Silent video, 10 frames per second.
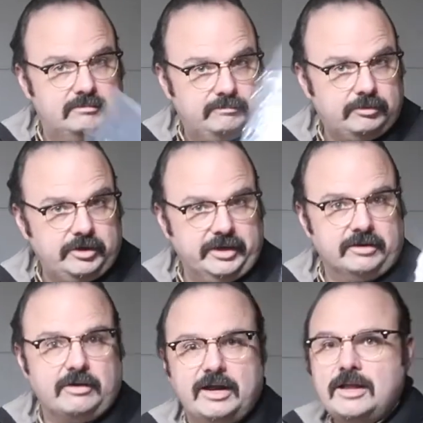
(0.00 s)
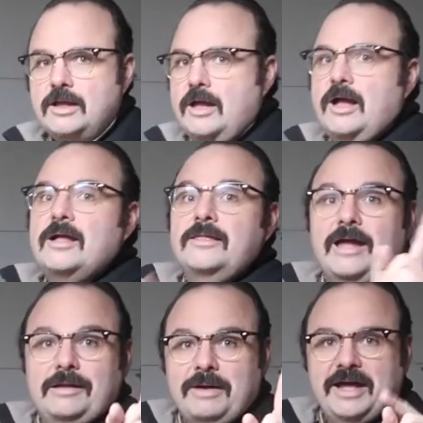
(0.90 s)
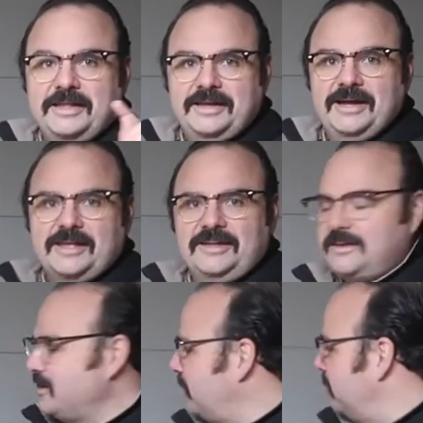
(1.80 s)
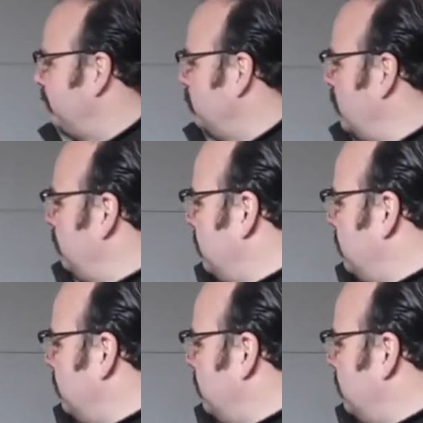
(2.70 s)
Brilliant, right? Not my idea, I can't take credit for it,